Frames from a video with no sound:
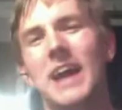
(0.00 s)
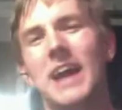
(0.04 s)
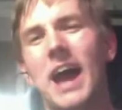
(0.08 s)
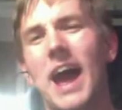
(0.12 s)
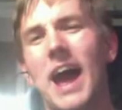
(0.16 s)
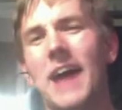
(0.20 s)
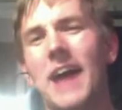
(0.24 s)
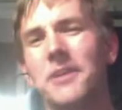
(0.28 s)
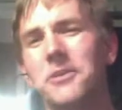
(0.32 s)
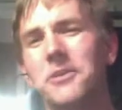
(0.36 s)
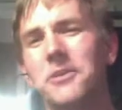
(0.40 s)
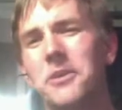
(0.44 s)
I
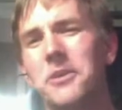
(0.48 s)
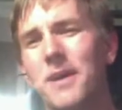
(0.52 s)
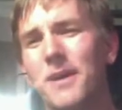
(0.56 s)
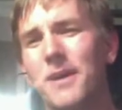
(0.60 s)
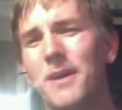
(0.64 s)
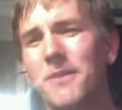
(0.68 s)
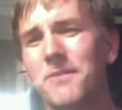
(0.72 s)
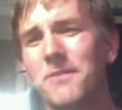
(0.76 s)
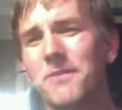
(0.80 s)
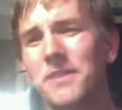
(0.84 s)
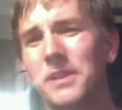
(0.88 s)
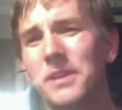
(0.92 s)
feel about
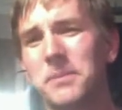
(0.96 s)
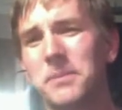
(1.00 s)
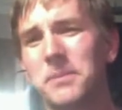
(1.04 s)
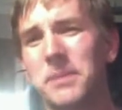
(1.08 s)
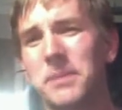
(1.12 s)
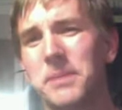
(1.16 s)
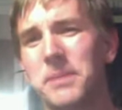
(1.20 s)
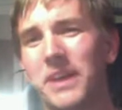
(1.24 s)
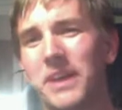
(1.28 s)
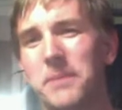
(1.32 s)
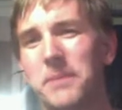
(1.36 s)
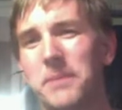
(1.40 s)
that
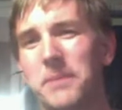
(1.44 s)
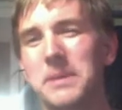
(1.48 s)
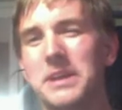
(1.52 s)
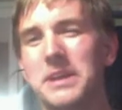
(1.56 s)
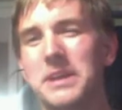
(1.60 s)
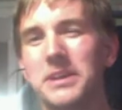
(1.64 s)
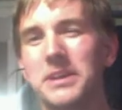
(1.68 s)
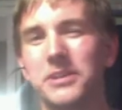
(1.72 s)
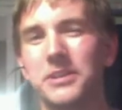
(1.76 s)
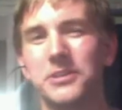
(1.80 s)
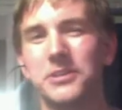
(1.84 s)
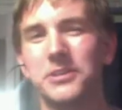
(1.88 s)
because Harvey
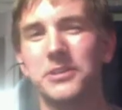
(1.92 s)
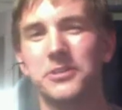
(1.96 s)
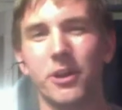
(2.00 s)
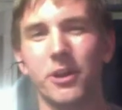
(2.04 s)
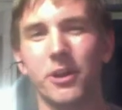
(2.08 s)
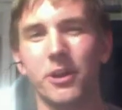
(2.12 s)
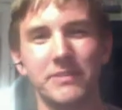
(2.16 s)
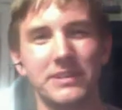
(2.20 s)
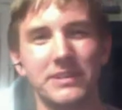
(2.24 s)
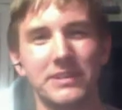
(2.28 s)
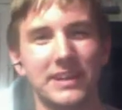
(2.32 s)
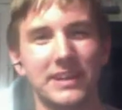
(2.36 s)
Dent and
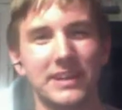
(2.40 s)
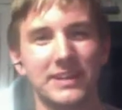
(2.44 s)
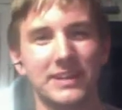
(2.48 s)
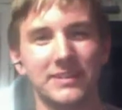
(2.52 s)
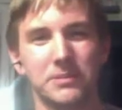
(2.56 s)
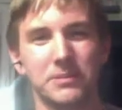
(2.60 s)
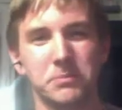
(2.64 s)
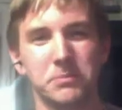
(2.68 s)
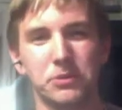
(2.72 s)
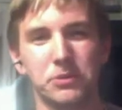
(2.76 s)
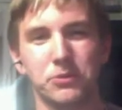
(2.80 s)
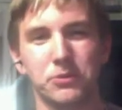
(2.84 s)
Bruce Wayne are
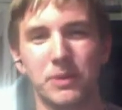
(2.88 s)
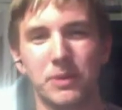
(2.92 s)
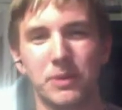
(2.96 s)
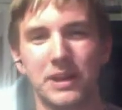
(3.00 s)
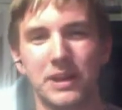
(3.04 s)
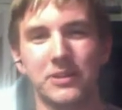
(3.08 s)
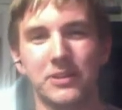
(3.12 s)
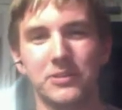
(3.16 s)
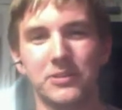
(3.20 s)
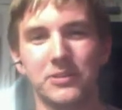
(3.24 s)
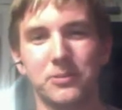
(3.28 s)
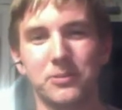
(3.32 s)
supposed to kind
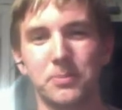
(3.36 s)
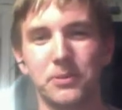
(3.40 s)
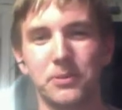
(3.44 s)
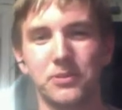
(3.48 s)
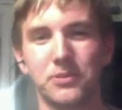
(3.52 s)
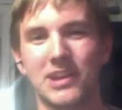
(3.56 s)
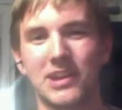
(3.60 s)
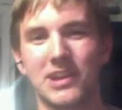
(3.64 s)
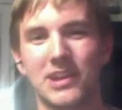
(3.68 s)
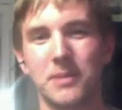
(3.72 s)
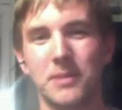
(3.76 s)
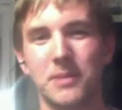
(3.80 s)
of be
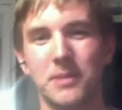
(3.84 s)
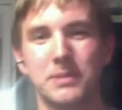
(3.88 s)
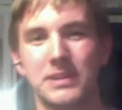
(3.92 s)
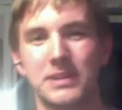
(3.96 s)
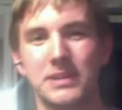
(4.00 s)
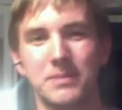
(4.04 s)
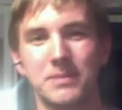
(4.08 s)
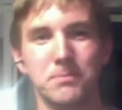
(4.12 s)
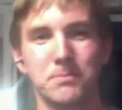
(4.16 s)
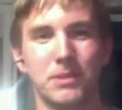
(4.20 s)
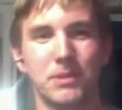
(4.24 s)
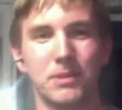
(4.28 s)

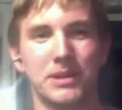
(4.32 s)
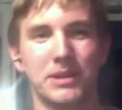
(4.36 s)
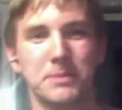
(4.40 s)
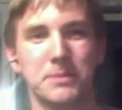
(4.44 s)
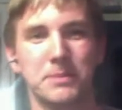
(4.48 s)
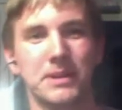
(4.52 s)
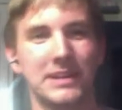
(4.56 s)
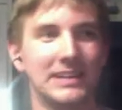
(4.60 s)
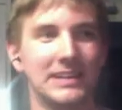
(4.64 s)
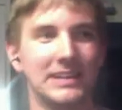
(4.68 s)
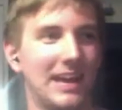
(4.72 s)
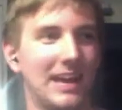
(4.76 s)
buddy-buddy,
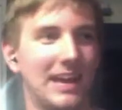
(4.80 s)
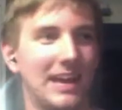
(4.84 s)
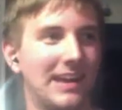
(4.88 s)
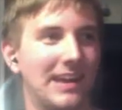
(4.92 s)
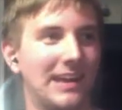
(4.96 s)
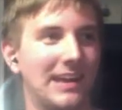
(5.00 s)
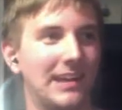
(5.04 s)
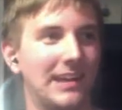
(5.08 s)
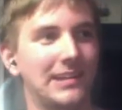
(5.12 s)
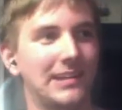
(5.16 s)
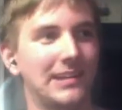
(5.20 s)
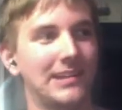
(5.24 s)
and
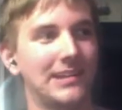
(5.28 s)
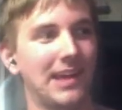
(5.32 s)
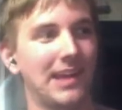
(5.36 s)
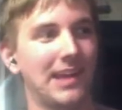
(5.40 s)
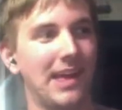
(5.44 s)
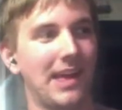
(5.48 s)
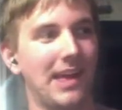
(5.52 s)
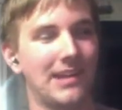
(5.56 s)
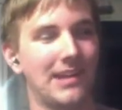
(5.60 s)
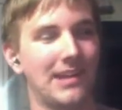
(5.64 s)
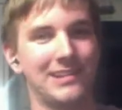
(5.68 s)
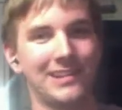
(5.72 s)
Nicholas
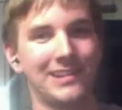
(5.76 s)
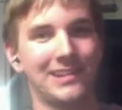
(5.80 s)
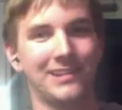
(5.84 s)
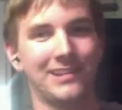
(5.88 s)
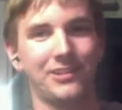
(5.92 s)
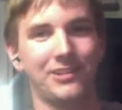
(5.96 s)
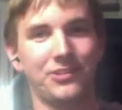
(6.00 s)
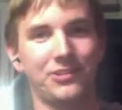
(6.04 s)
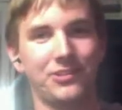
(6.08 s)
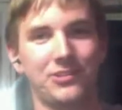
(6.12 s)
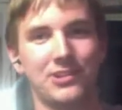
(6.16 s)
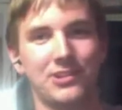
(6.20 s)

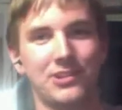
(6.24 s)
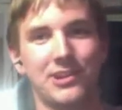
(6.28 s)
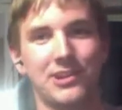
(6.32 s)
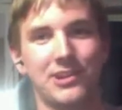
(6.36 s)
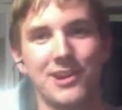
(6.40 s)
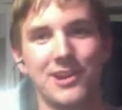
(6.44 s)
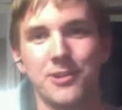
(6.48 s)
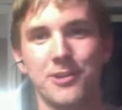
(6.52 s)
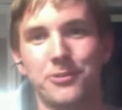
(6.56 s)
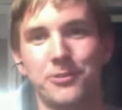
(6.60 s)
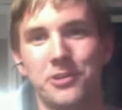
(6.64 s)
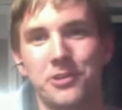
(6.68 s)
D'Agosto,
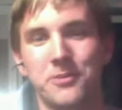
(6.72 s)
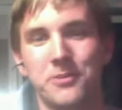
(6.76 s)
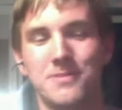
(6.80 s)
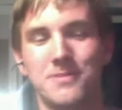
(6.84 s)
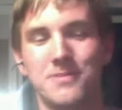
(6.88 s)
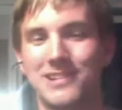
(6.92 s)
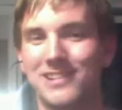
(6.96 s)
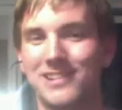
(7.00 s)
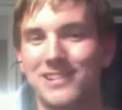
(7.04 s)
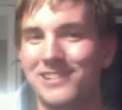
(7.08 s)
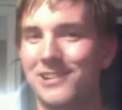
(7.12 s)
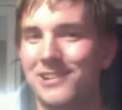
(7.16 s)
a little
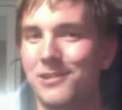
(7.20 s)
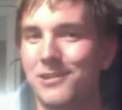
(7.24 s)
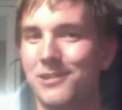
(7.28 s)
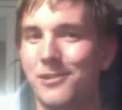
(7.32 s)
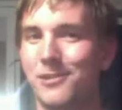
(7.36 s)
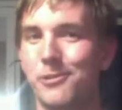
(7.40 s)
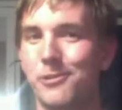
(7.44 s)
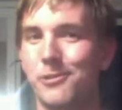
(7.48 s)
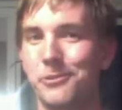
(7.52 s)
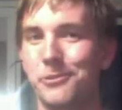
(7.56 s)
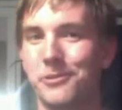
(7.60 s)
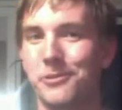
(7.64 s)
older than the
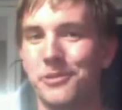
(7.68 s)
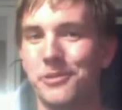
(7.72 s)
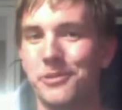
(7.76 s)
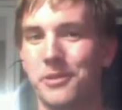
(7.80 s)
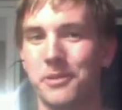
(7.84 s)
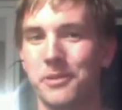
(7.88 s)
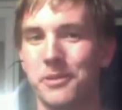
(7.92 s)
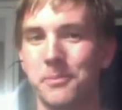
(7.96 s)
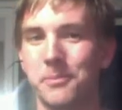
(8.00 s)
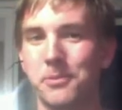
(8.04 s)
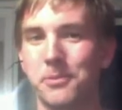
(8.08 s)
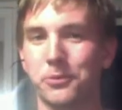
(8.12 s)
Bruce Wayne
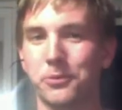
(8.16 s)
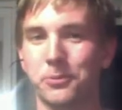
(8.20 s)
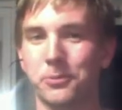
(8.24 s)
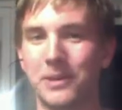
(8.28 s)
character.